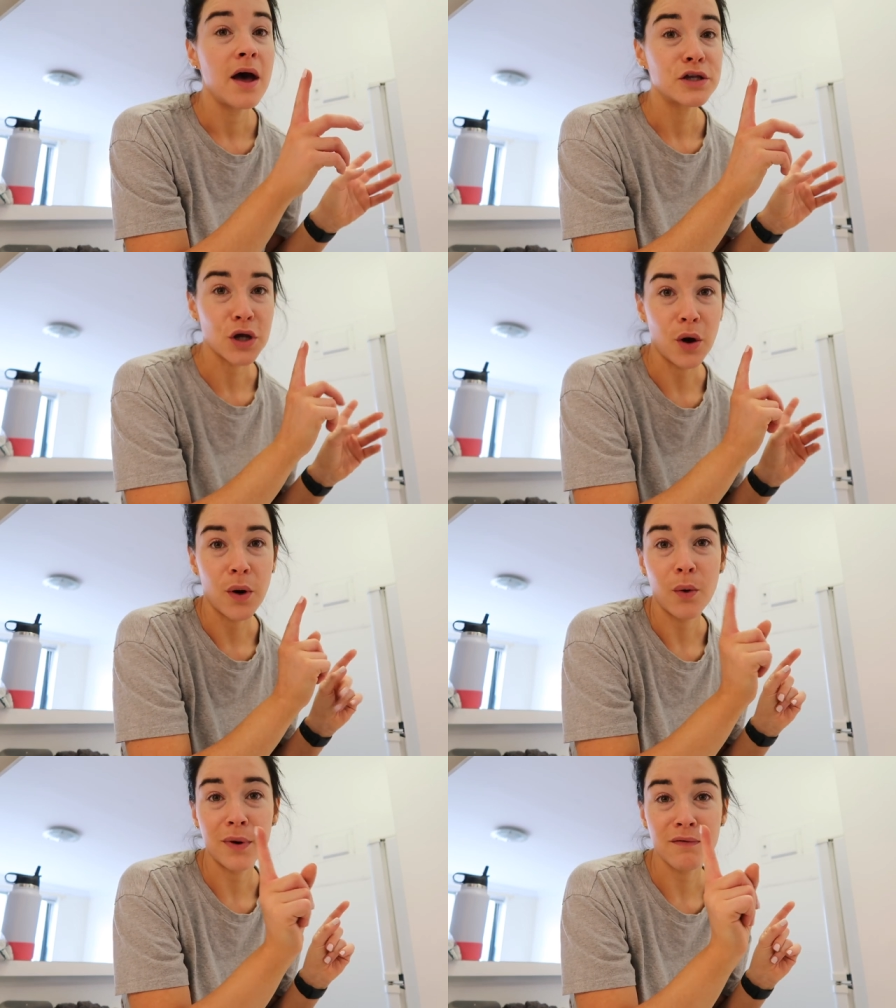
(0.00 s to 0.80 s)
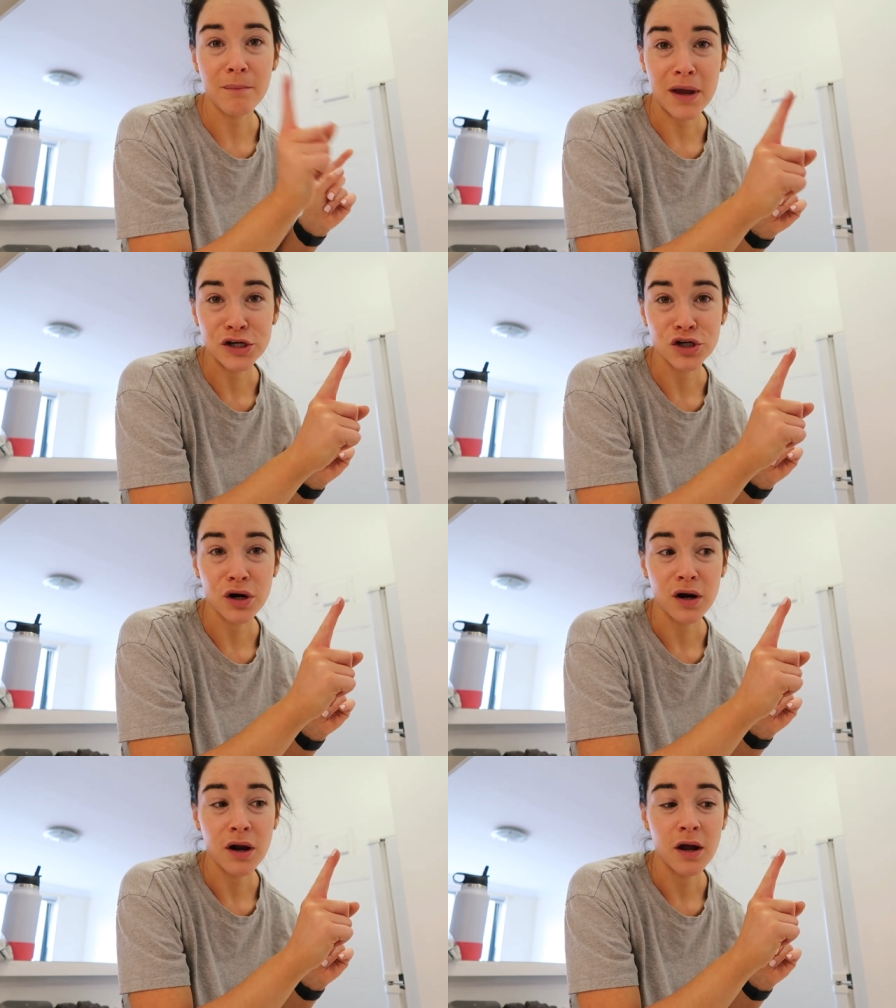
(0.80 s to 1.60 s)
So we have a
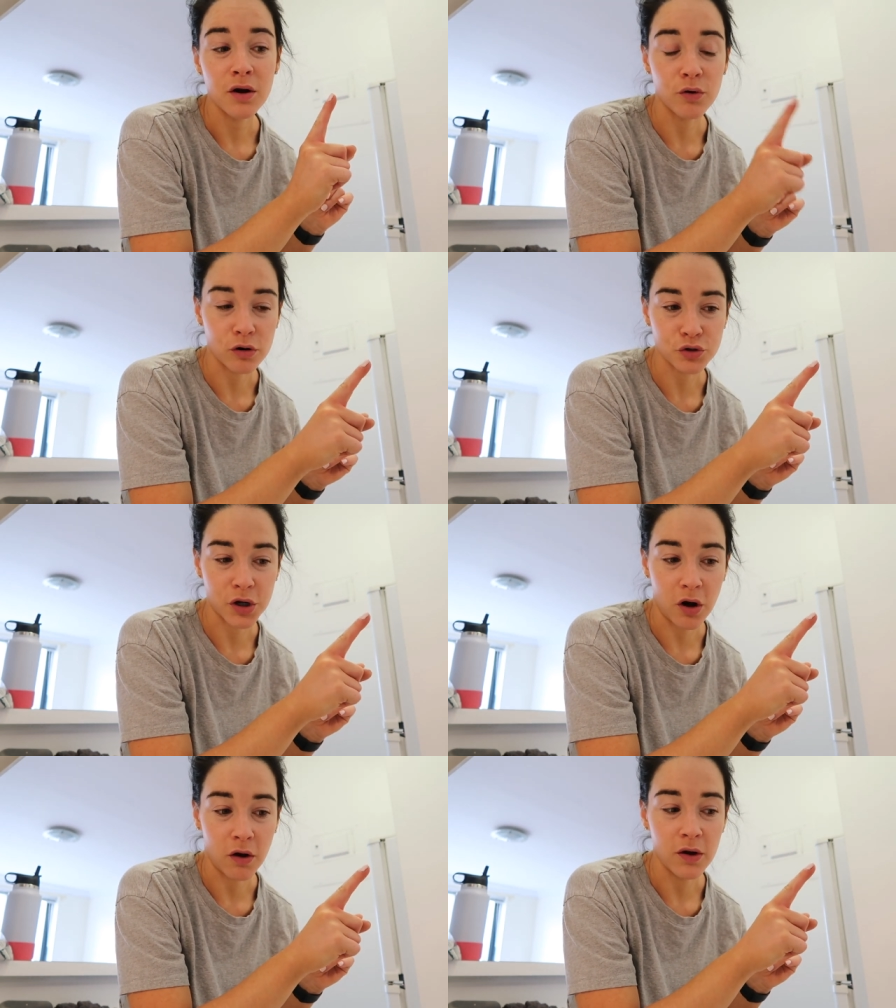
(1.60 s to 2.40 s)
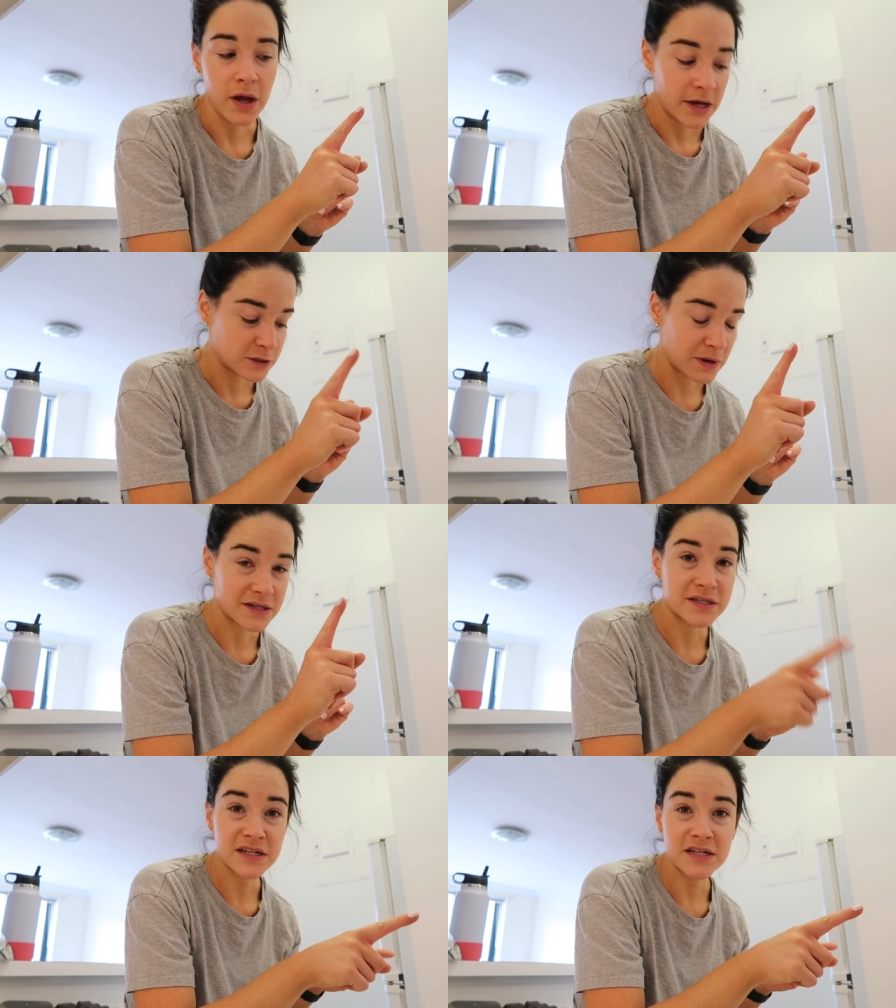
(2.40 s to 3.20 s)
major grocery haul.
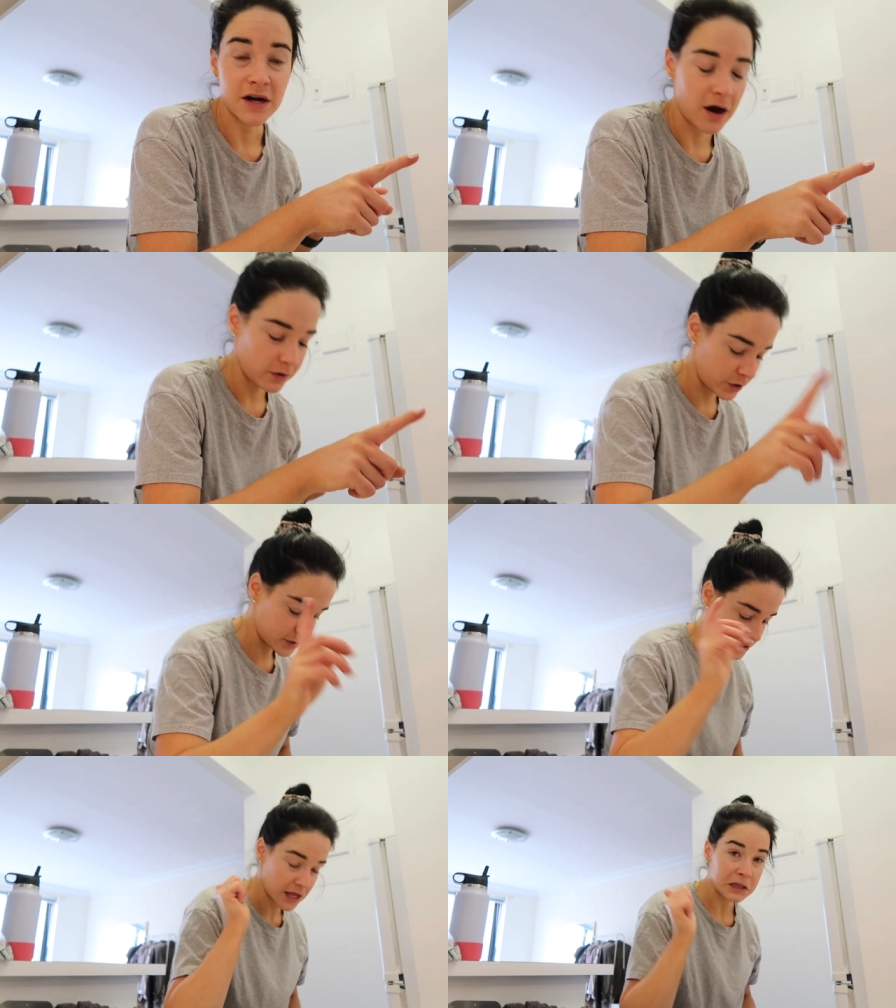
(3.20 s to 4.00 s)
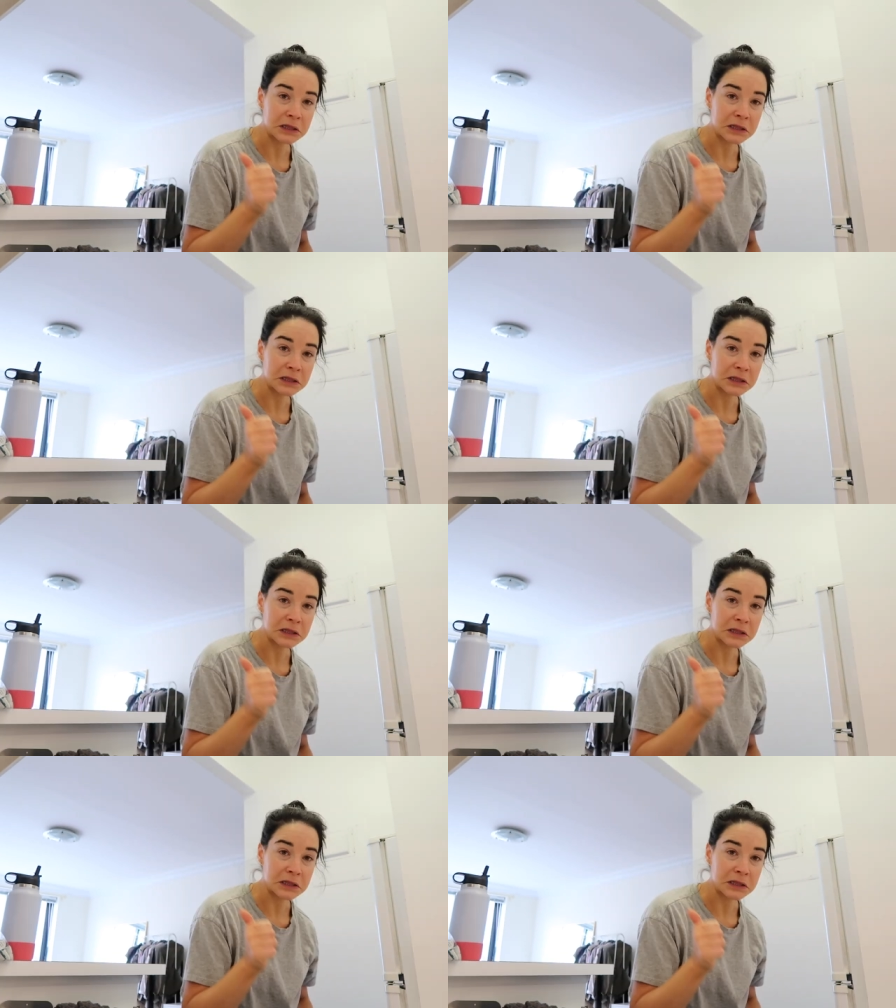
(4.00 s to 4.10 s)
Spent $60.